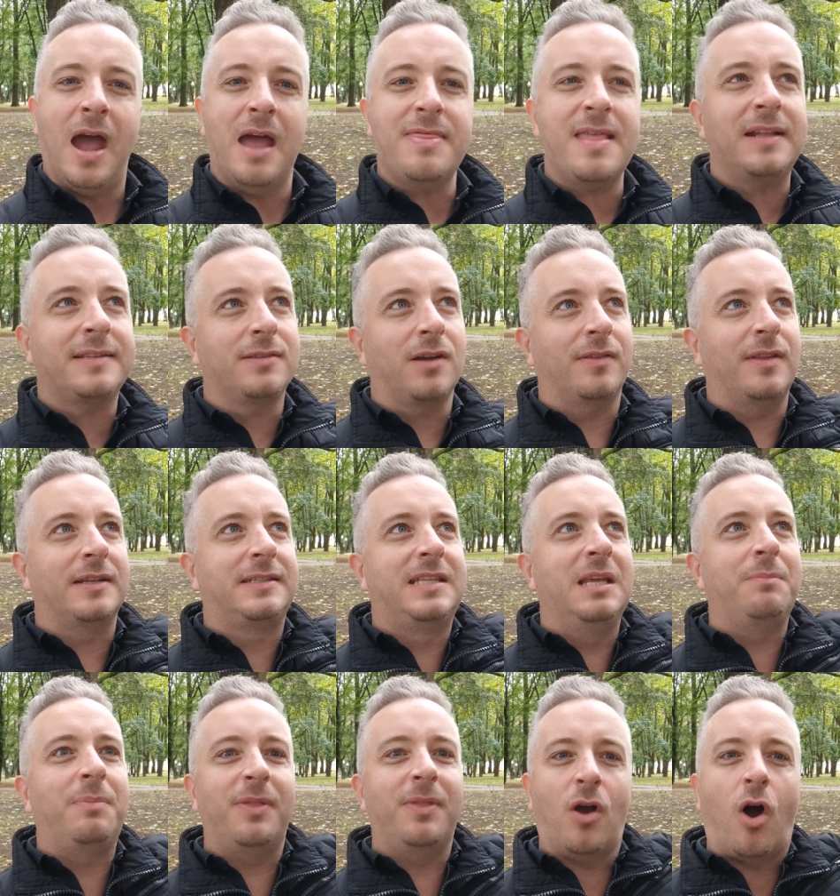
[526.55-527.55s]
And that's like the
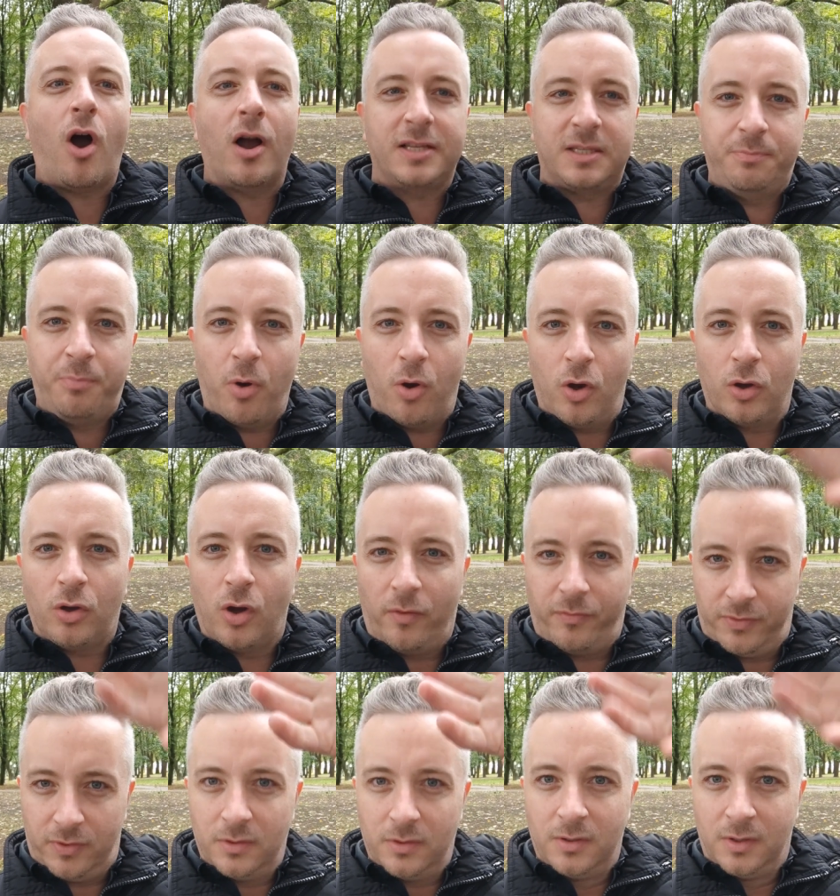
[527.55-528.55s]
tip of the iceberg
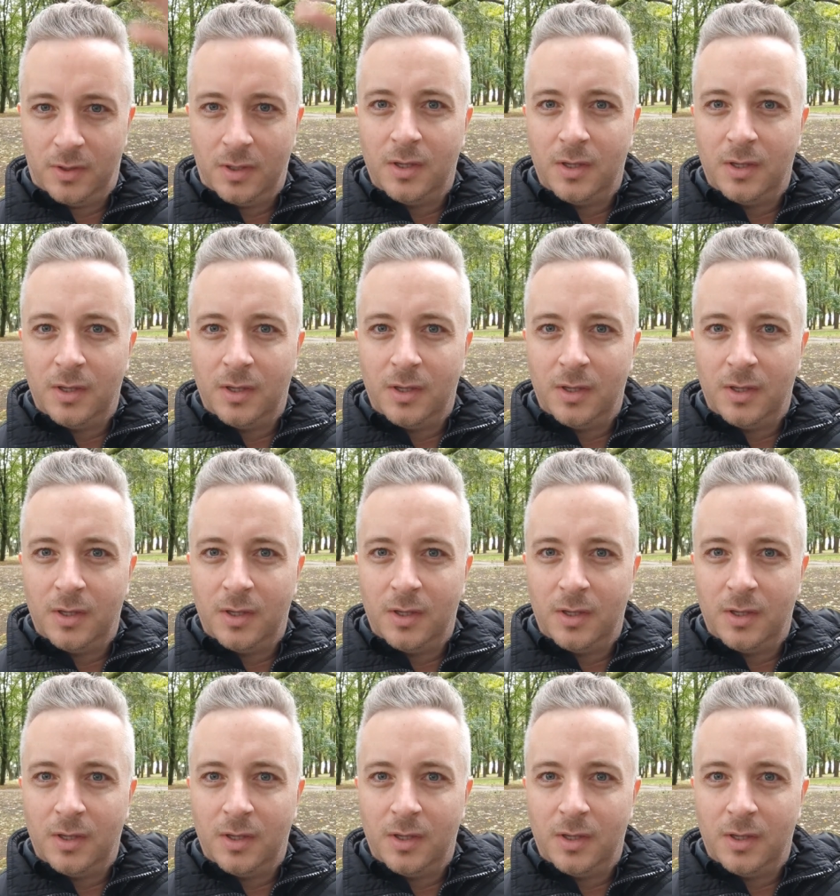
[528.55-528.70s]
of it.